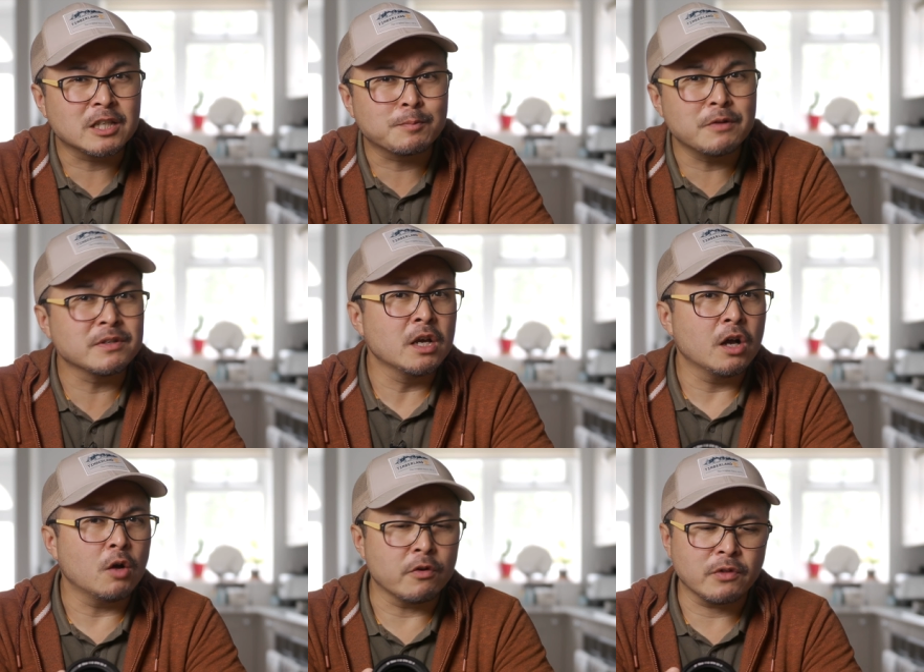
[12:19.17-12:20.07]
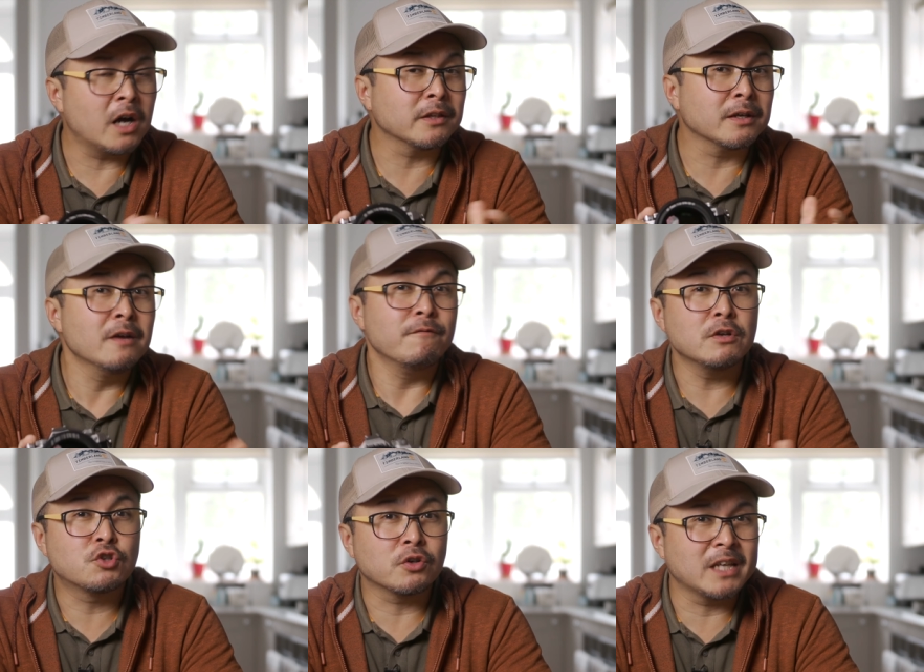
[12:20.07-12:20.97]
experience with other
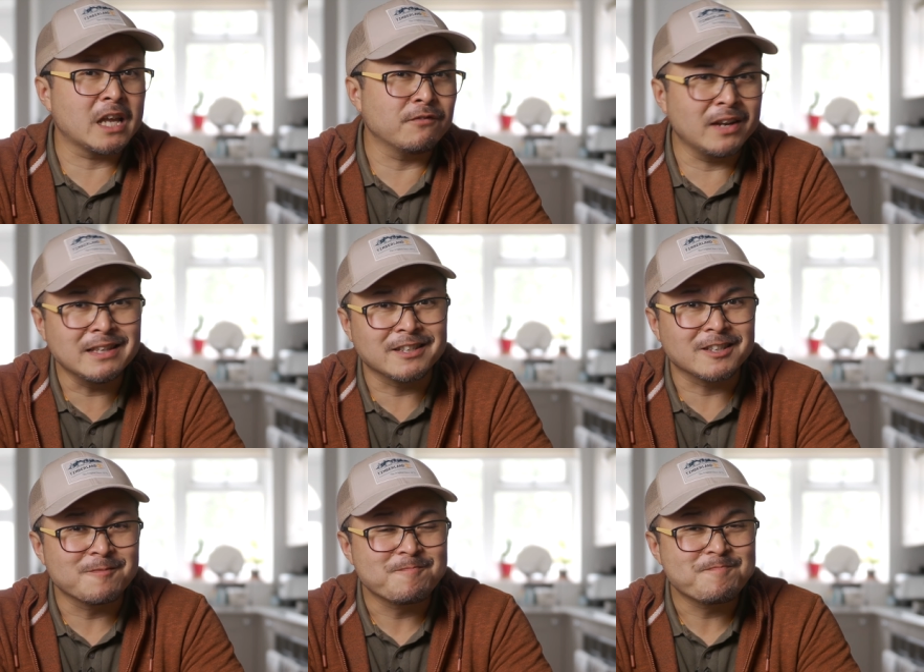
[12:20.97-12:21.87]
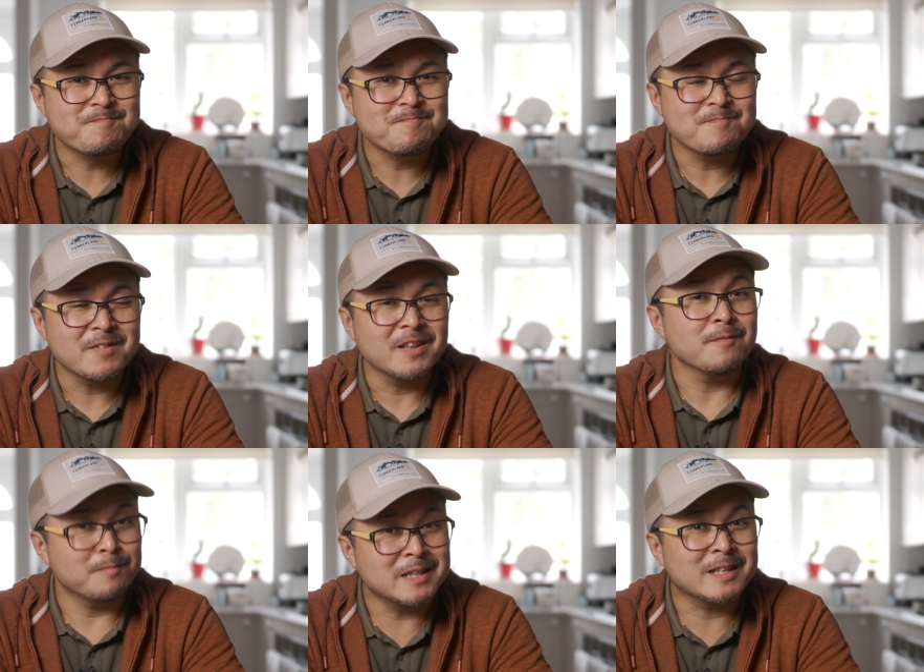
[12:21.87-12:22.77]
Viltrox AF lenses.
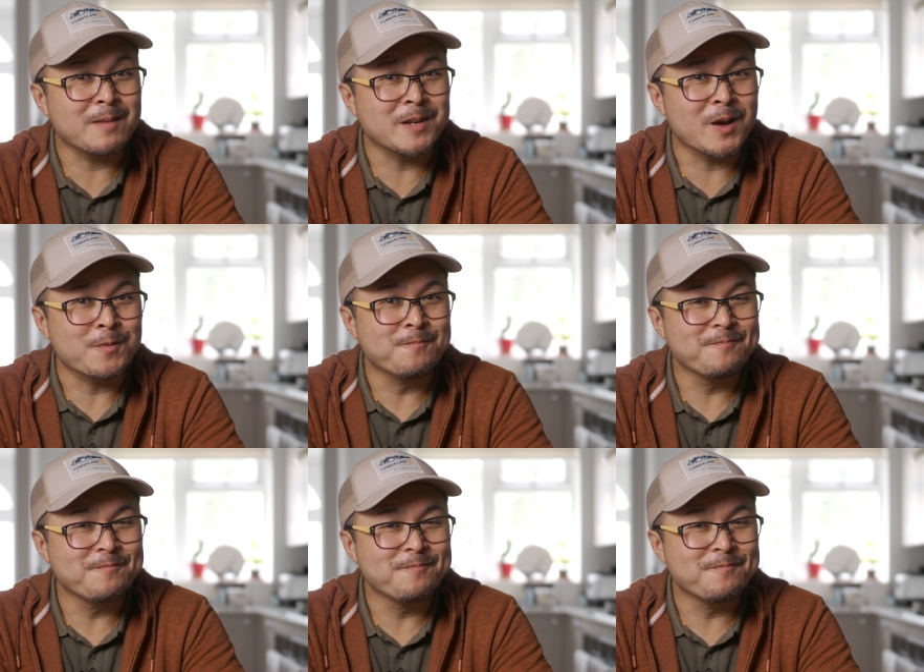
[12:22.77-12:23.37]
Please let me know.